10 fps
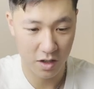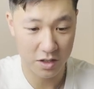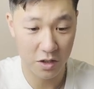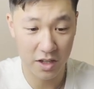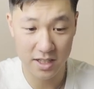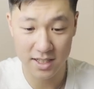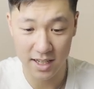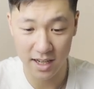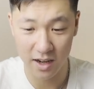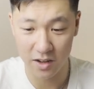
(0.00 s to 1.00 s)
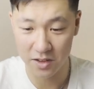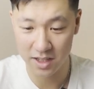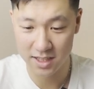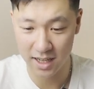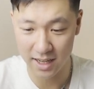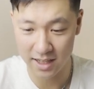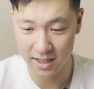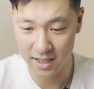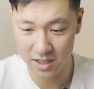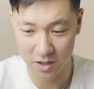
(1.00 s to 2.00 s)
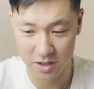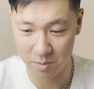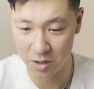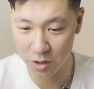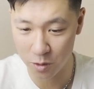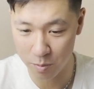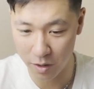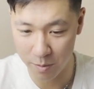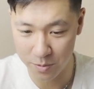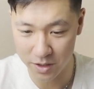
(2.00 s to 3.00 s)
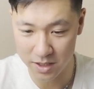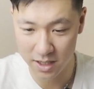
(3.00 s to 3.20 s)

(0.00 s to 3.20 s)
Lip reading: as you can see on this side, these are some newer properties.